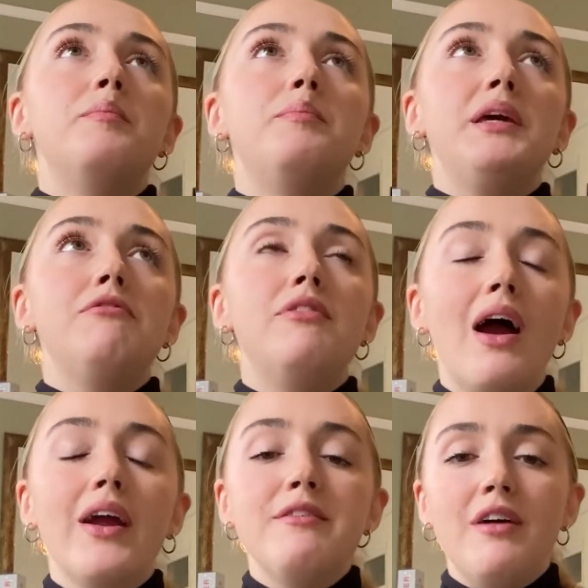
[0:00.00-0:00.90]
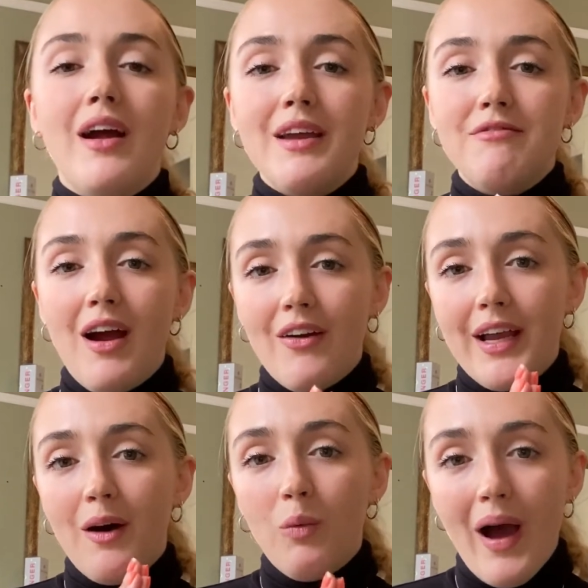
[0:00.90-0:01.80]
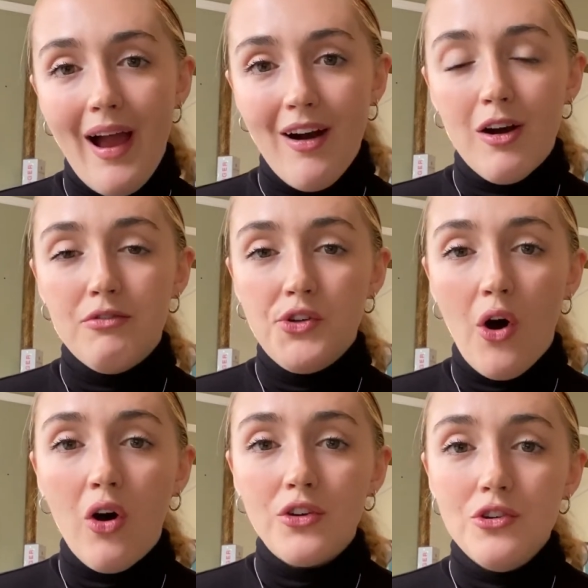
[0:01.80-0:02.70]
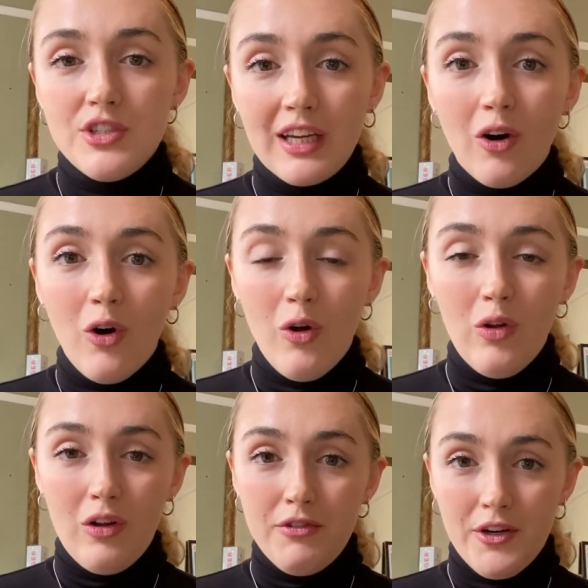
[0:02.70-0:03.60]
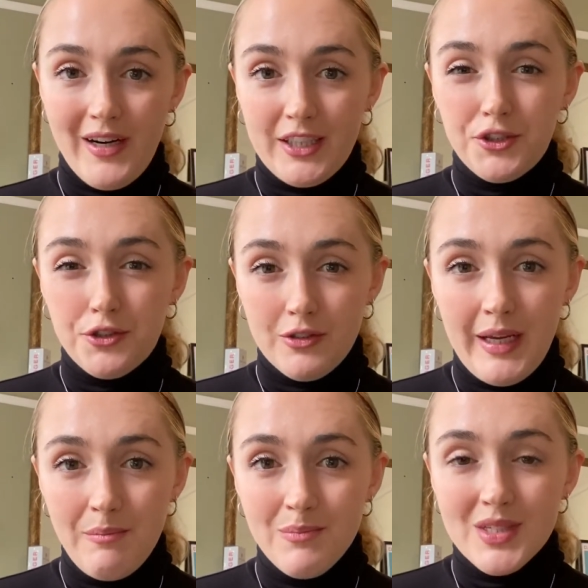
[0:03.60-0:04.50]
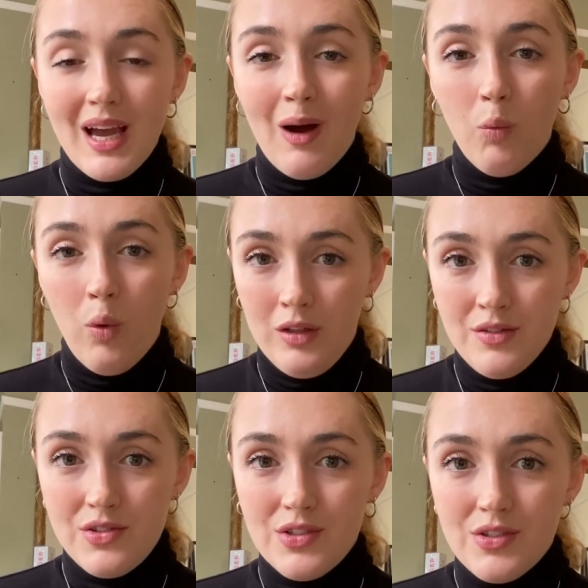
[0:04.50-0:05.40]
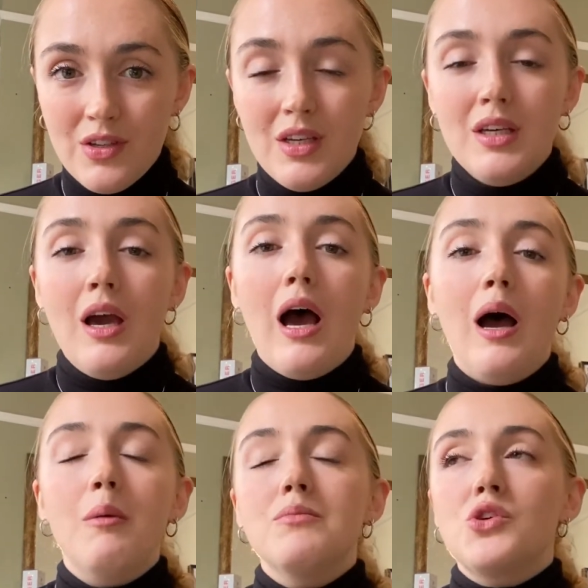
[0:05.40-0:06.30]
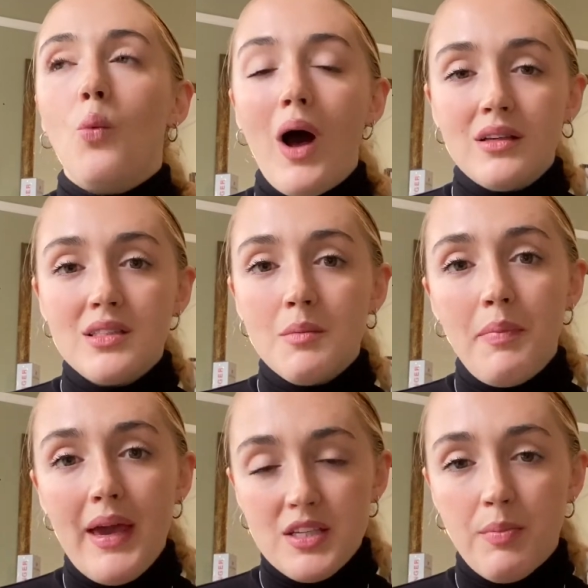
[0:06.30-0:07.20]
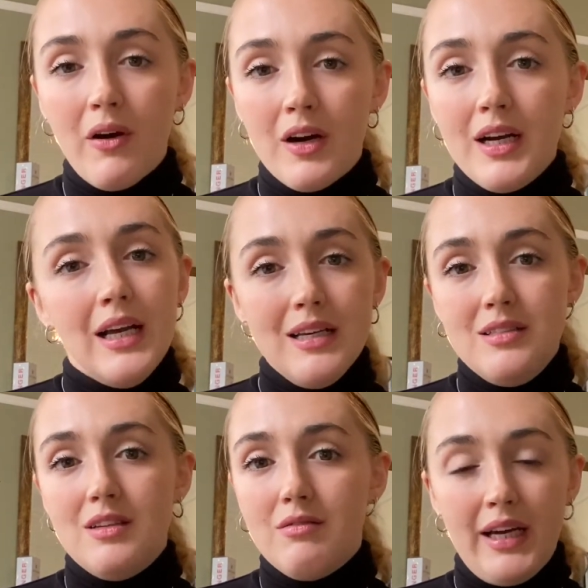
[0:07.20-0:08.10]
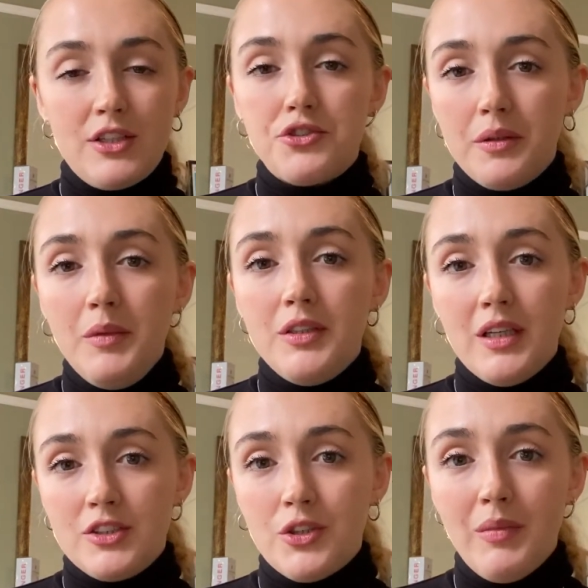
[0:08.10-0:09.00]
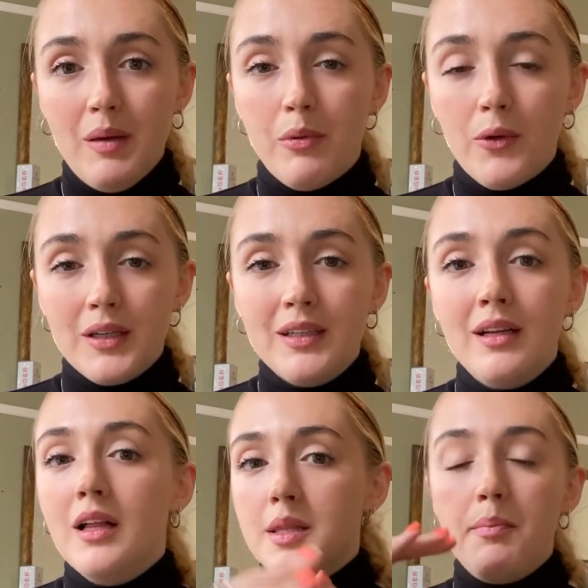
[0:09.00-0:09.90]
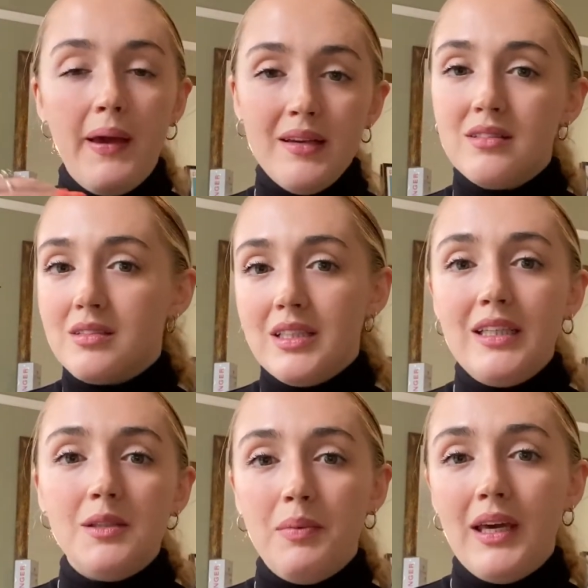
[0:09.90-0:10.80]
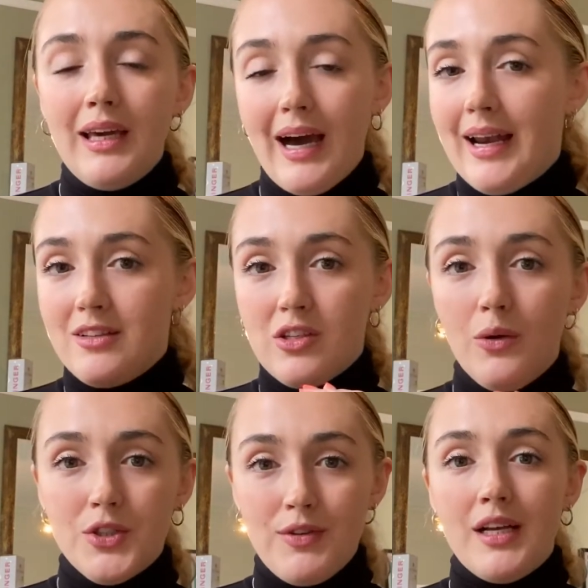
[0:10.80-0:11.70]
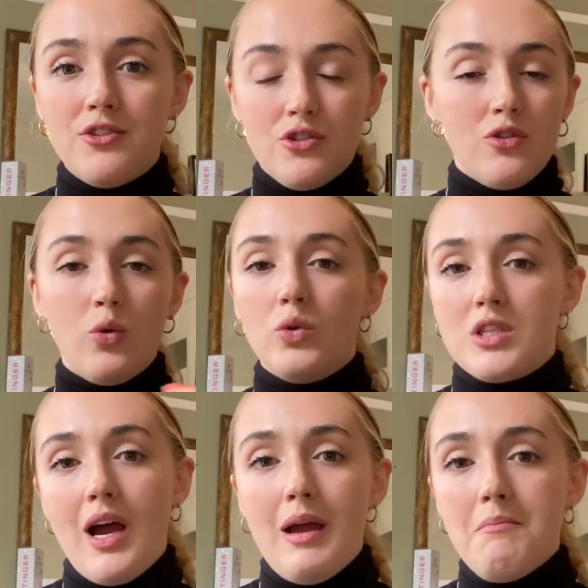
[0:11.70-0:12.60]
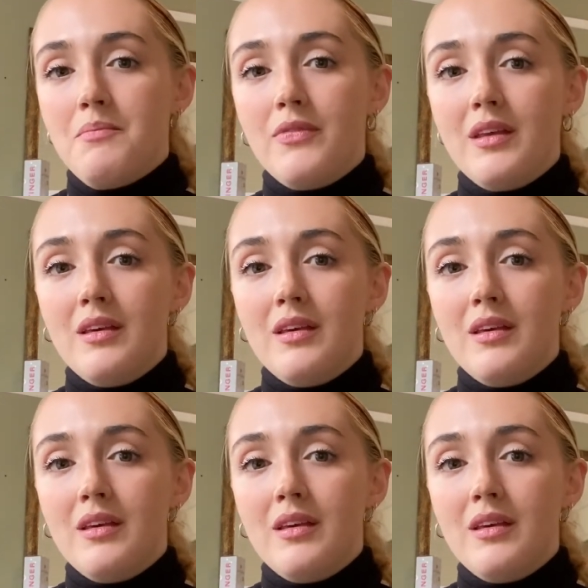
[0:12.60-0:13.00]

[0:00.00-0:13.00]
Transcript: be very, very, very aware of not using all of your extremes at once. So whilst the bass part is extremely, extremely important, the bass doesn't need to be at its lowest register the whole time.